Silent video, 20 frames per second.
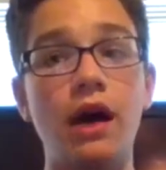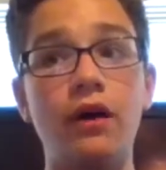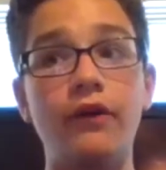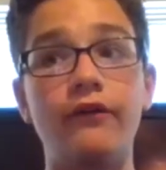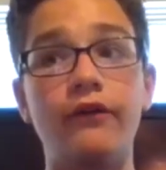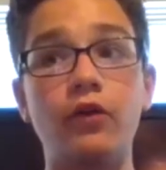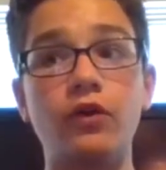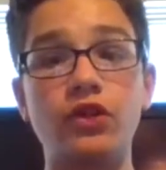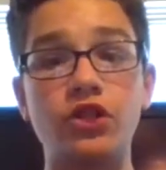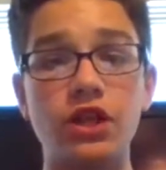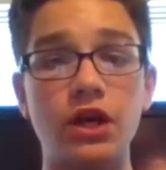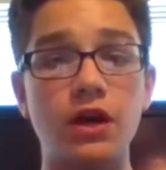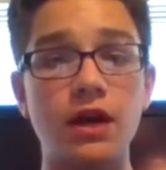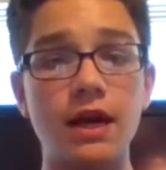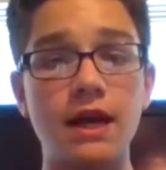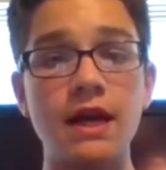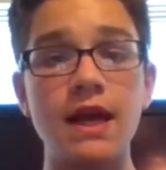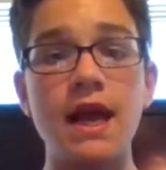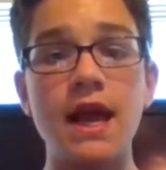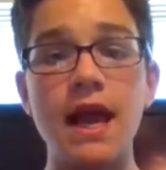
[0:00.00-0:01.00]
for
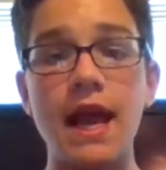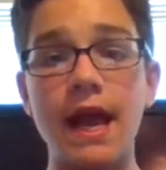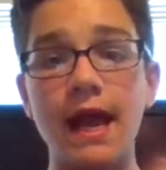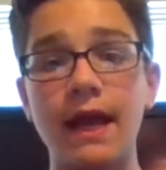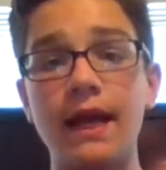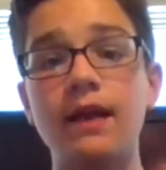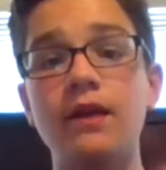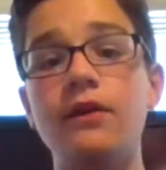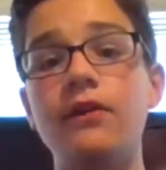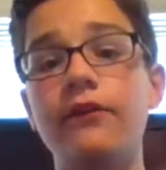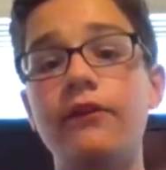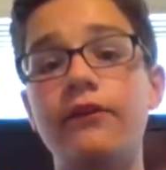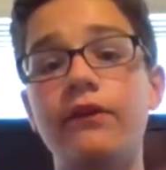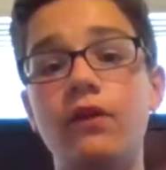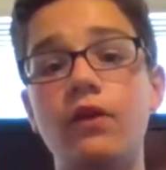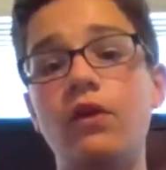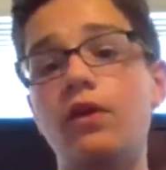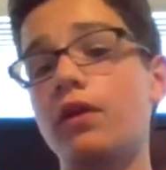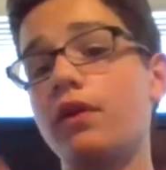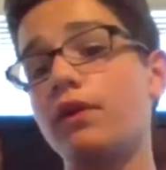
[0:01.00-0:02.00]
charity and
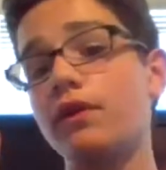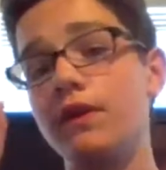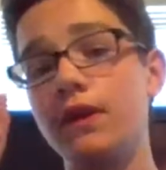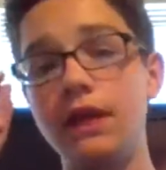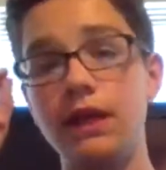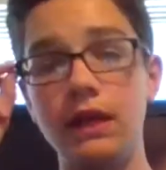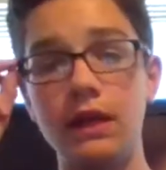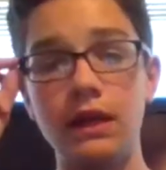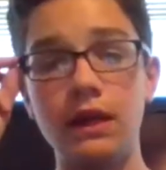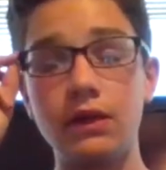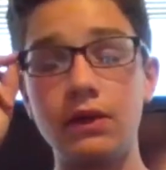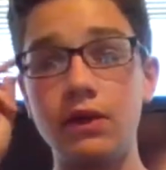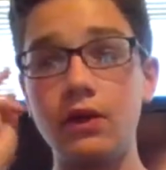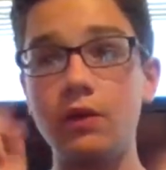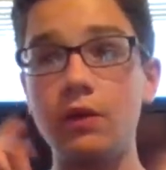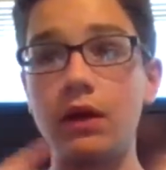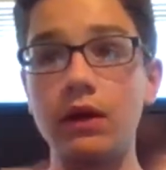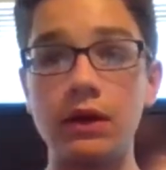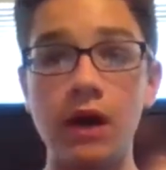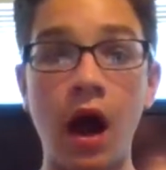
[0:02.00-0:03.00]
for the new
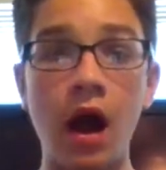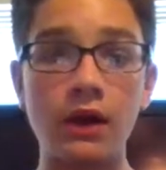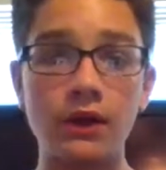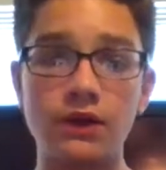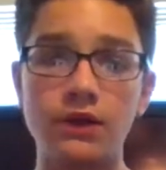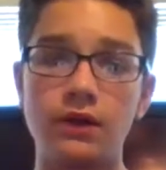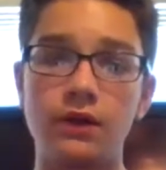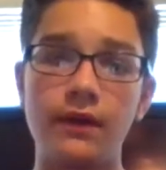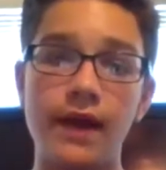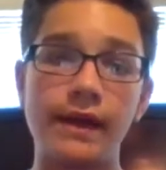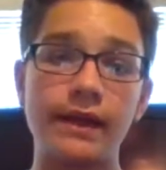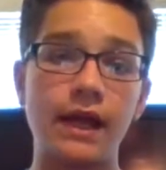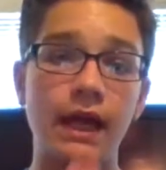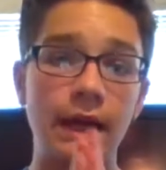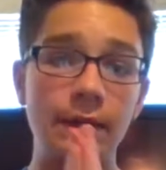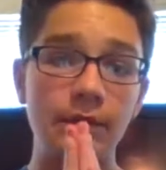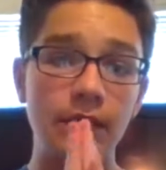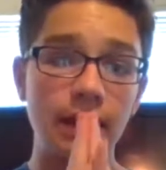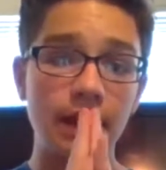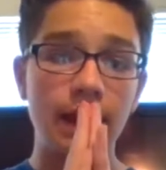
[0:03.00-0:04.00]
console that I'm
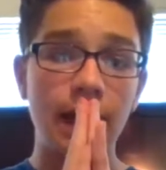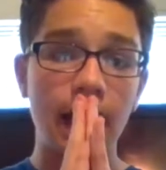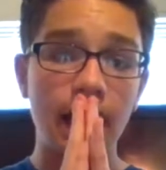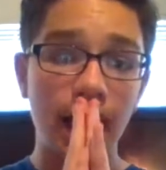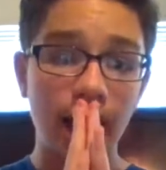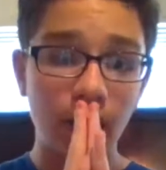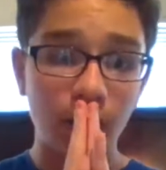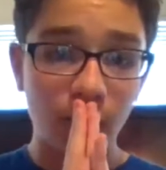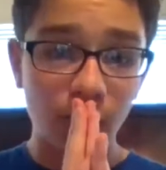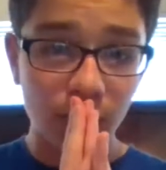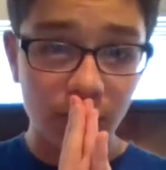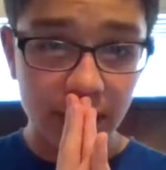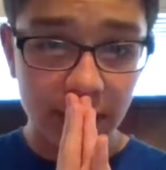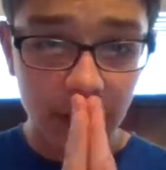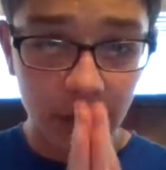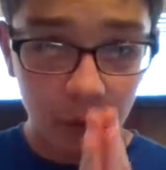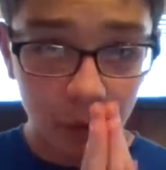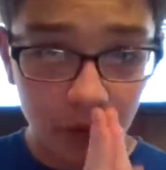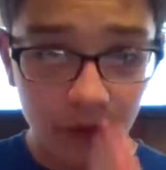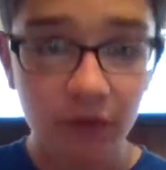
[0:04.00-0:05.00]
getting, and I will share
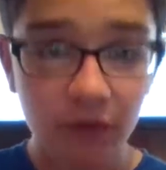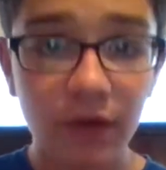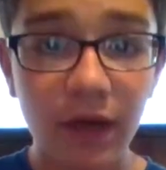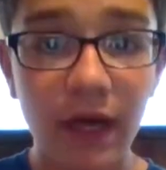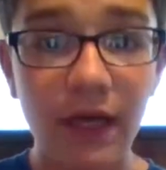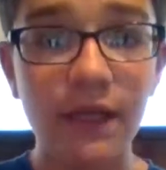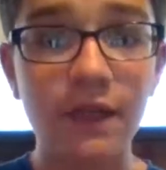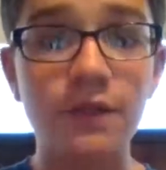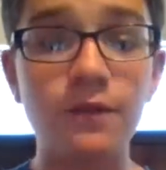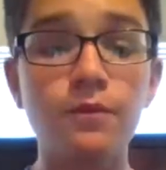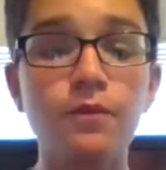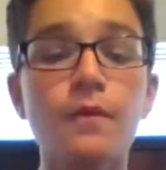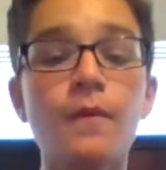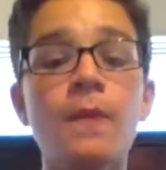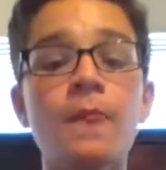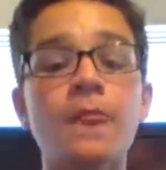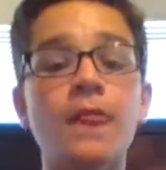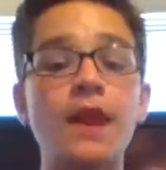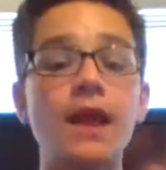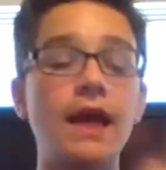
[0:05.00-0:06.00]
with you guys
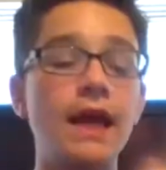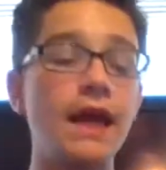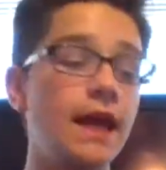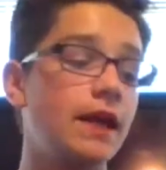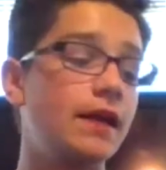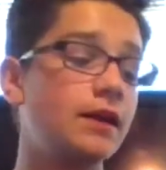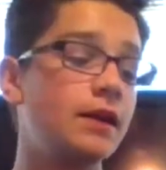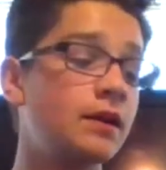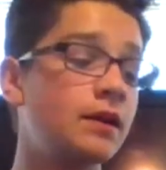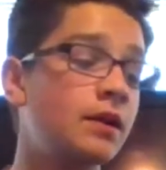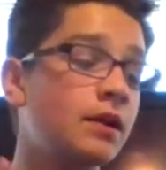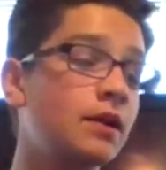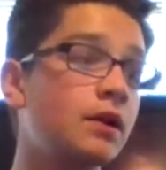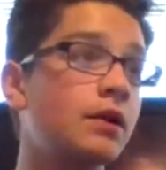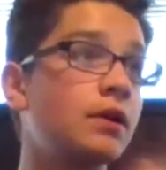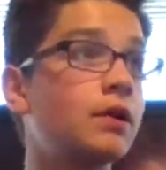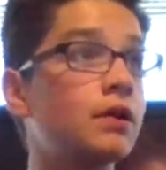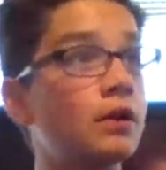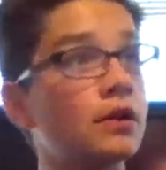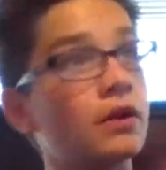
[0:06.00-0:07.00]
in
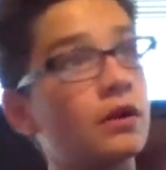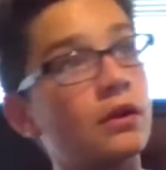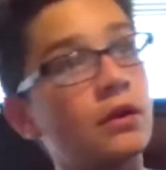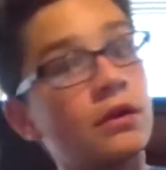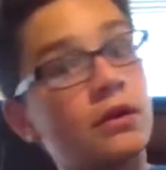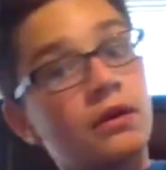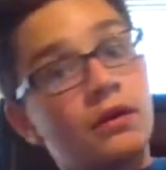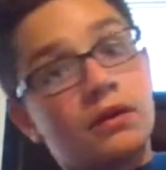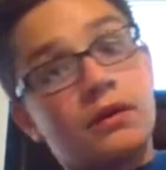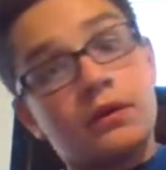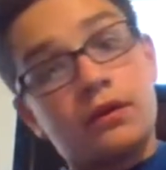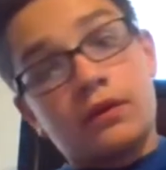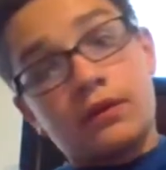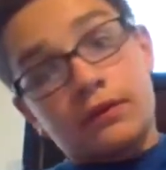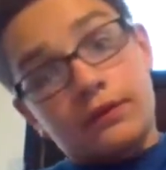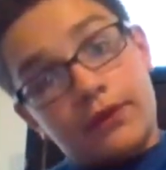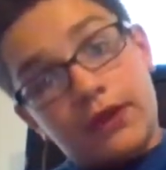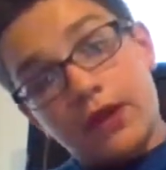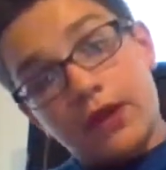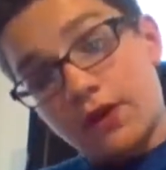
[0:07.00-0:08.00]

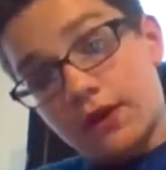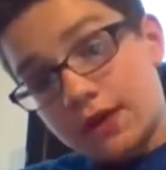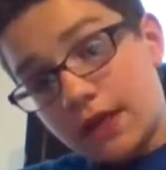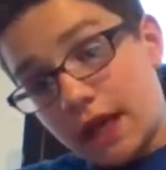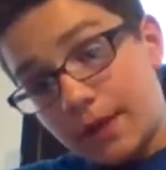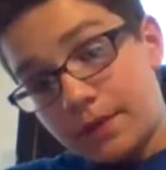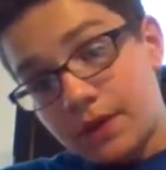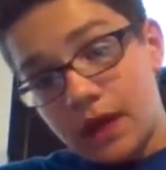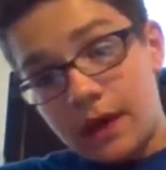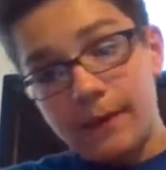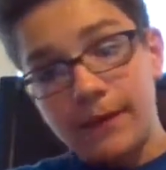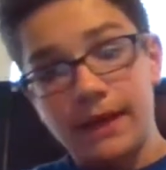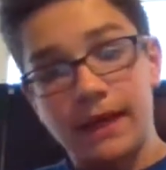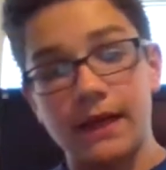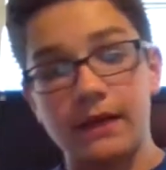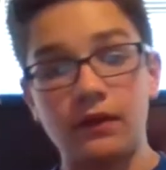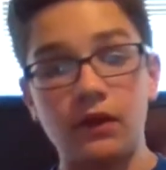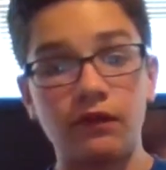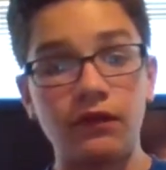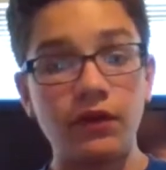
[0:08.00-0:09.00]
videos upcoming
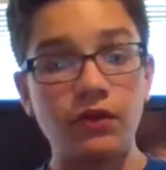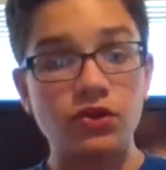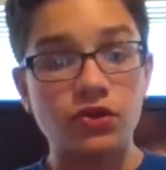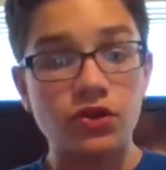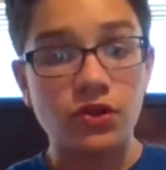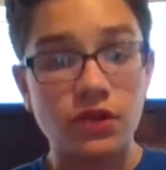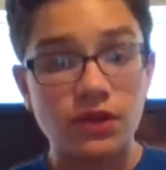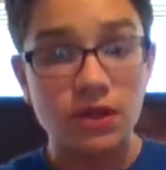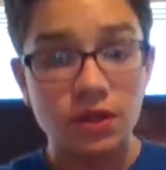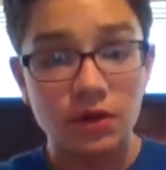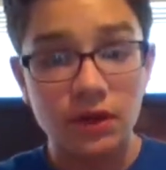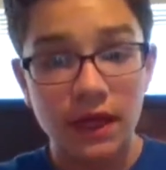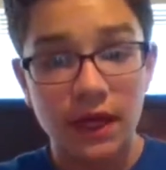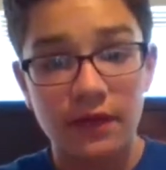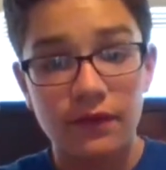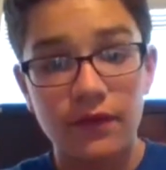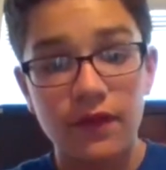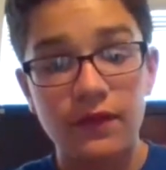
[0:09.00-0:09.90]
in the future. So yeah,